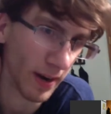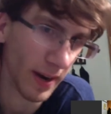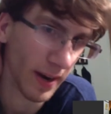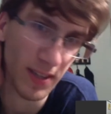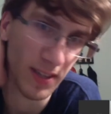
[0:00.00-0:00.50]

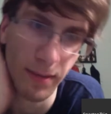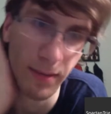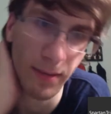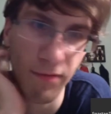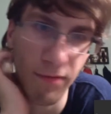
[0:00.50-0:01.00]
getting
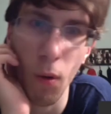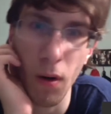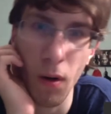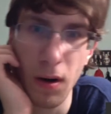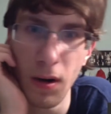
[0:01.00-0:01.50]
Set
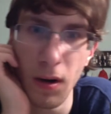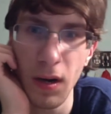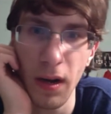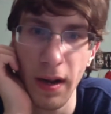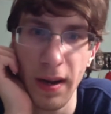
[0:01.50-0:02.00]
4
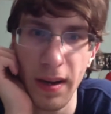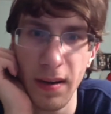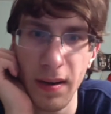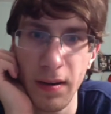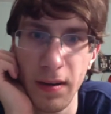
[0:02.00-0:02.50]
in